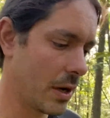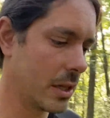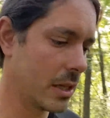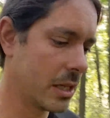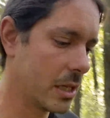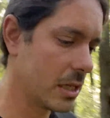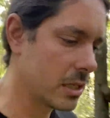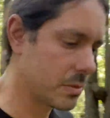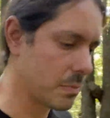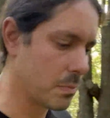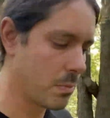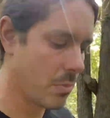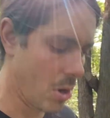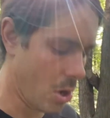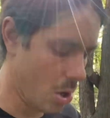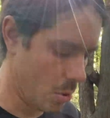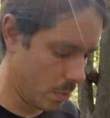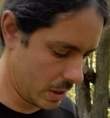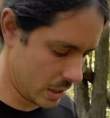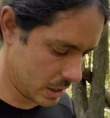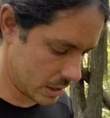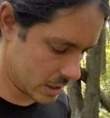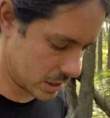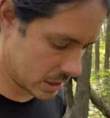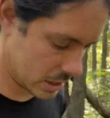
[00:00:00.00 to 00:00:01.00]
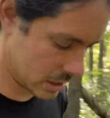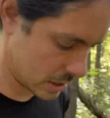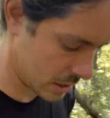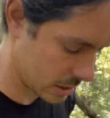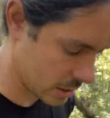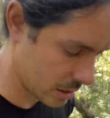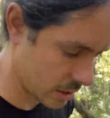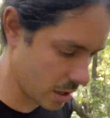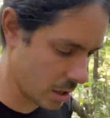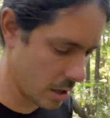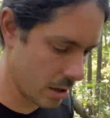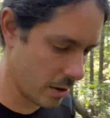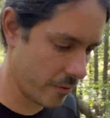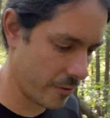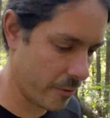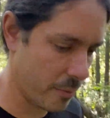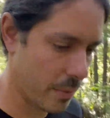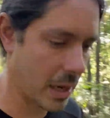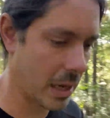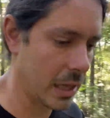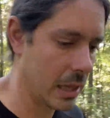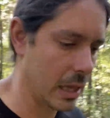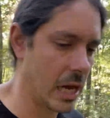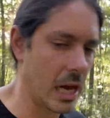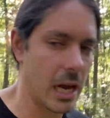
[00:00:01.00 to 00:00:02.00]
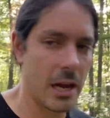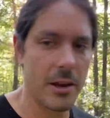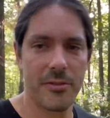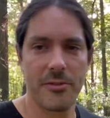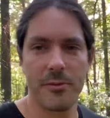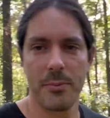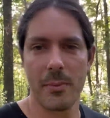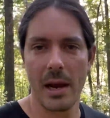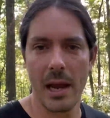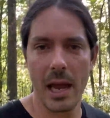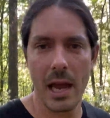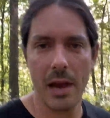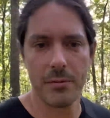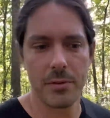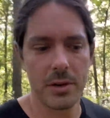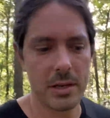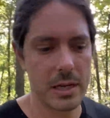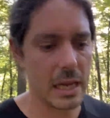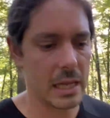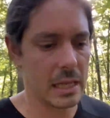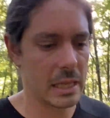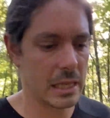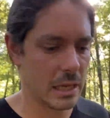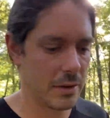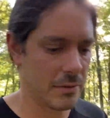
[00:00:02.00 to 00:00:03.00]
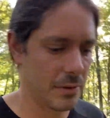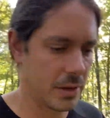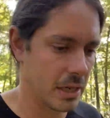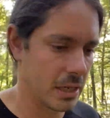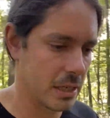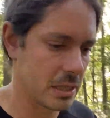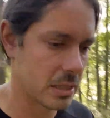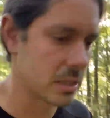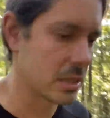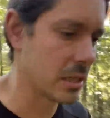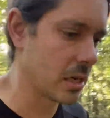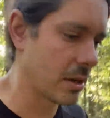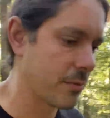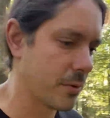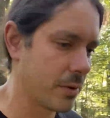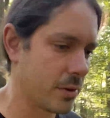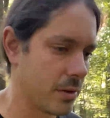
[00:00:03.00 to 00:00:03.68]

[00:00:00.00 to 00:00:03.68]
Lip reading: these moments of my life, my everyday living and stuff with